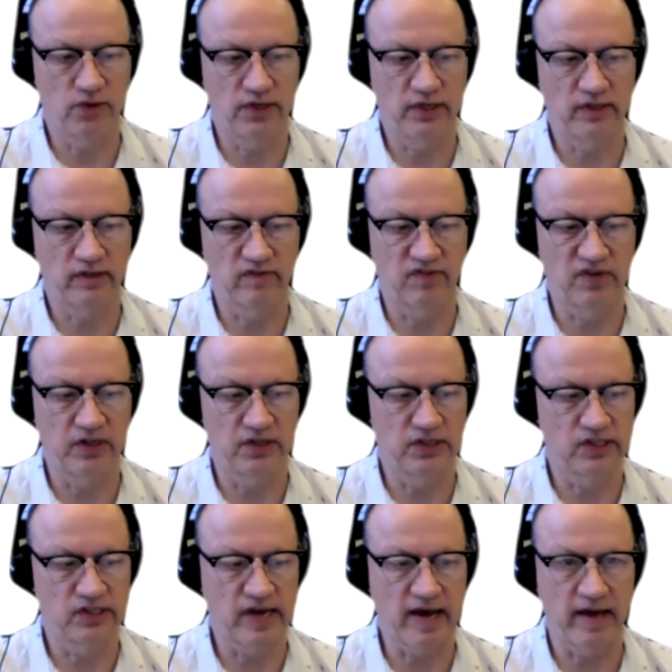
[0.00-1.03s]
think the field
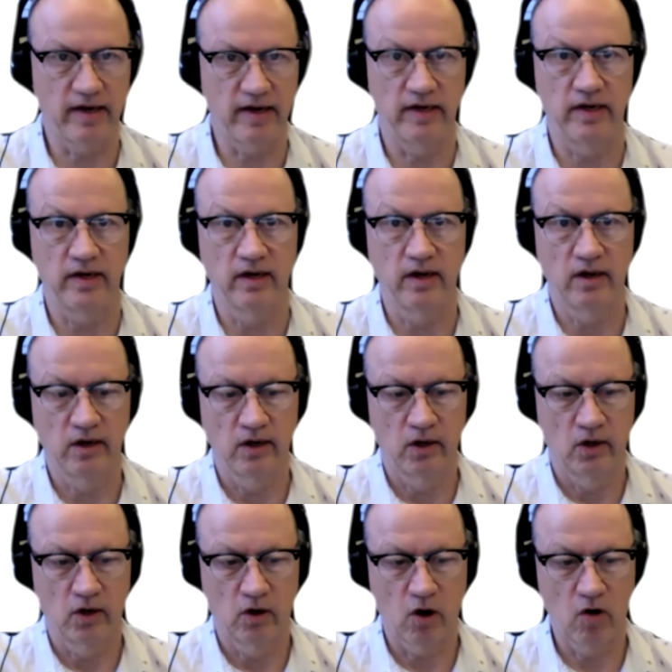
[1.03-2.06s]
is headed
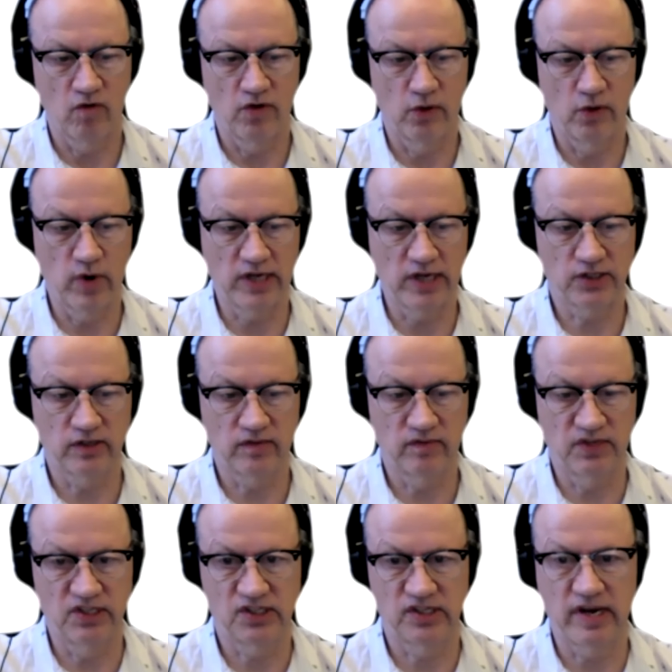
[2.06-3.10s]
over the rest of
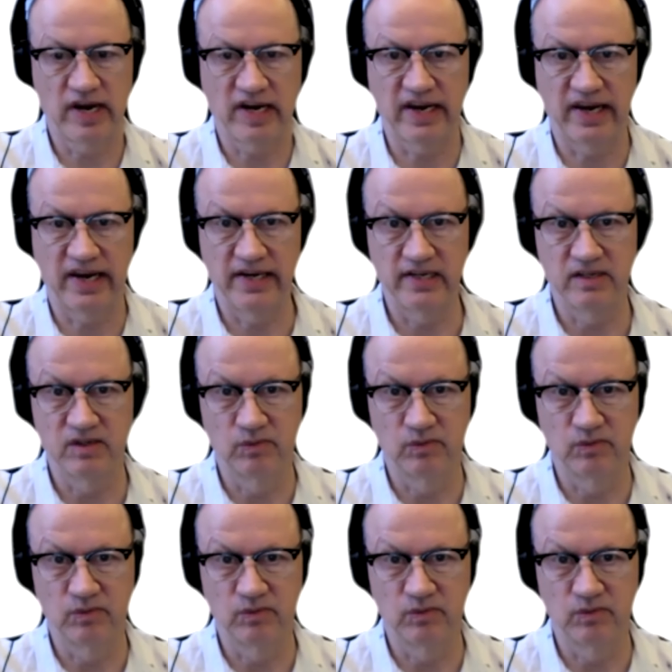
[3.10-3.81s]
this decade?